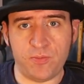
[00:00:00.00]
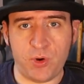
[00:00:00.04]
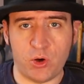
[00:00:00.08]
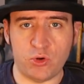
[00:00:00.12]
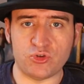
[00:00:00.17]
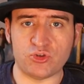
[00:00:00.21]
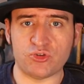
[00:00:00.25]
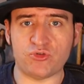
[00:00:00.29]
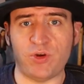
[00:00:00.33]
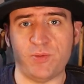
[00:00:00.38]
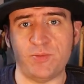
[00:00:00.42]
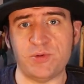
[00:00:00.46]

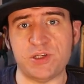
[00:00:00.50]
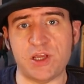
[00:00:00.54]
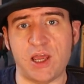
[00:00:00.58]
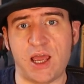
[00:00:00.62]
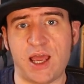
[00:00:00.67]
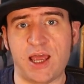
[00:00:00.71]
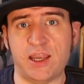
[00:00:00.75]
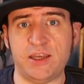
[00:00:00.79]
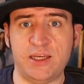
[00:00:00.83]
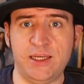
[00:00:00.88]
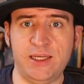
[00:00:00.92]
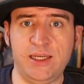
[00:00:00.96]
PostScript,
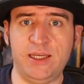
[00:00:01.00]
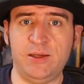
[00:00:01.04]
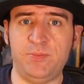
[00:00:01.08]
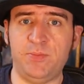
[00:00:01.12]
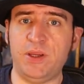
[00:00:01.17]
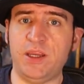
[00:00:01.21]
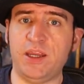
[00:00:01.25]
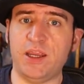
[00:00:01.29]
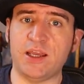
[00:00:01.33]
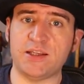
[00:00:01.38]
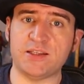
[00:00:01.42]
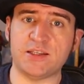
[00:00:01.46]
and
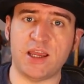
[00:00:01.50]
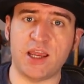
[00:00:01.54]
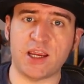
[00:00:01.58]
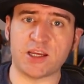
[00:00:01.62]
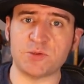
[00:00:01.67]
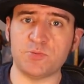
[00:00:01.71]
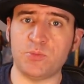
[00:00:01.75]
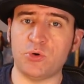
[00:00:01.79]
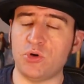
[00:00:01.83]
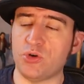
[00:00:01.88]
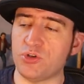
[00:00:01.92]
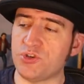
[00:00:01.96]
EPS
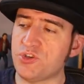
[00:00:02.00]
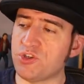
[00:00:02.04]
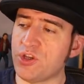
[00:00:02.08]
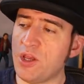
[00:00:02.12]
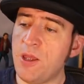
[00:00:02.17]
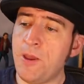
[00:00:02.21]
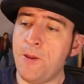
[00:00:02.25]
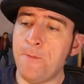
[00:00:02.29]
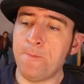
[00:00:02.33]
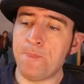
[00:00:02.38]
exports.